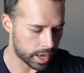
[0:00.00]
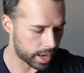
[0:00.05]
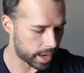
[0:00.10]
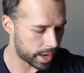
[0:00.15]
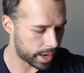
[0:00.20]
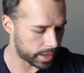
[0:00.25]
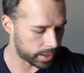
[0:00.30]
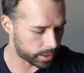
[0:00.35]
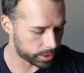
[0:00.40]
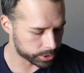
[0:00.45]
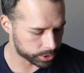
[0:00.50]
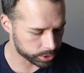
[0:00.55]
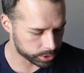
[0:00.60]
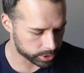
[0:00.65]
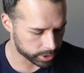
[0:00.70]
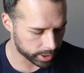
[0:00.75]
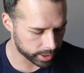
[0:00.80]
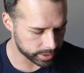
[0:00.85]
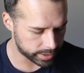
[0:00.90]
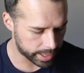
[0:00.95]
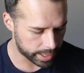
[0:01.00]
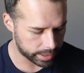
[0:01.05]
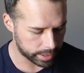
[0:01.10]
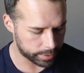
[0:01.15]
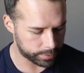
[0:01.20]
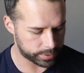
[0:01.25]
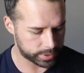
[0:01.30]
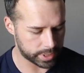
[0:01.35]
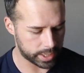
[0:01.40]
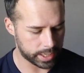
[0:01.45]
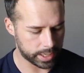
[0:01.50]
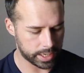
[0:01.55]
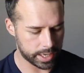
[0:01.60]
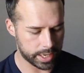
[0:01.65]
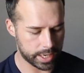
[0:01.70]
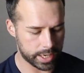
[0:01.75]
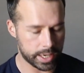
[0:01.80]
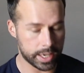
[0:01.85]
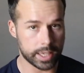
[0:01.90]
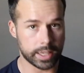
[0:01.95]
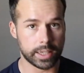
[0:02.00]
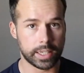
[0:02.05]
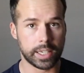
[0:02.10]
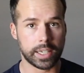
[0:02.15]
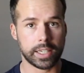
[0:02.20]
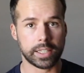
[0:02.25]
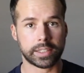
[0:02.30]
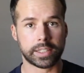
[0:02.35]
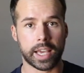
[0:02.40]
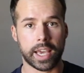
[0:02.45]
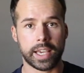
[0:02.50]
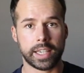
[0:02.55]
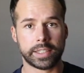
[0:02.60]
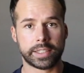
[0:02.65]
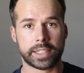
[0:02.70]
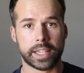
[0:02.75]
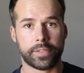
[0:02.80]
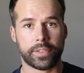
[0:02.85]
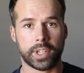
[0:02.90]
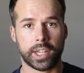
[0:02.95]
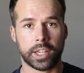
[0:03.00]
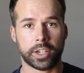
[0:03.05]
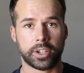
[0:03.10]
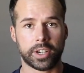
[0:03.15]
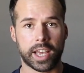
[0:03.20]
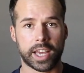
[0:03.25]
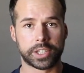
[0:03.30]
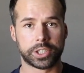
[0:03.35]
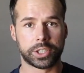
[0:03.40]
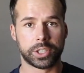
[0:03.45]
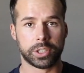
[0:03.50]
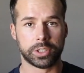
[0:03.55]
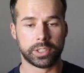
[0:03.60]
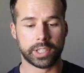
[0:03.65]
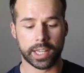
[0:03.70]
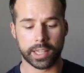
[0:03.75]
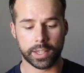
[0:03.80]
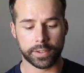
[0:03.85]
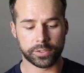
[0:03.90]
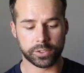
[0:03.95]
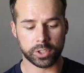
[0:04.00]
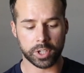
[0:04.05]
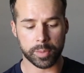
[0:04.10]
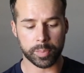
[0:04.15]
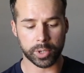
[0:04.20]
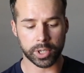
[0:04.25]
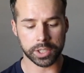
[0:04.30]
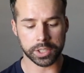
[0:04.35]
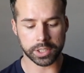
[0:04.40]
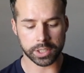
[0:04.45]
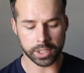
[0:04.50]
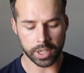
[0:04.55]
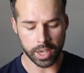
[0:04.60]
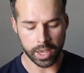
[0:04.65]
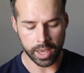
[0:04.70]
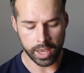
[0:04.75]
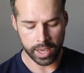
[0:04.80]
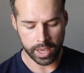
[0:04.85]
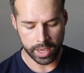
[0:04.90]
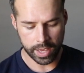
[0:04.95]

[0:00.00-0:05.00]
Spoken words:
I also started deadlifting in these A7 International deadlift slippers,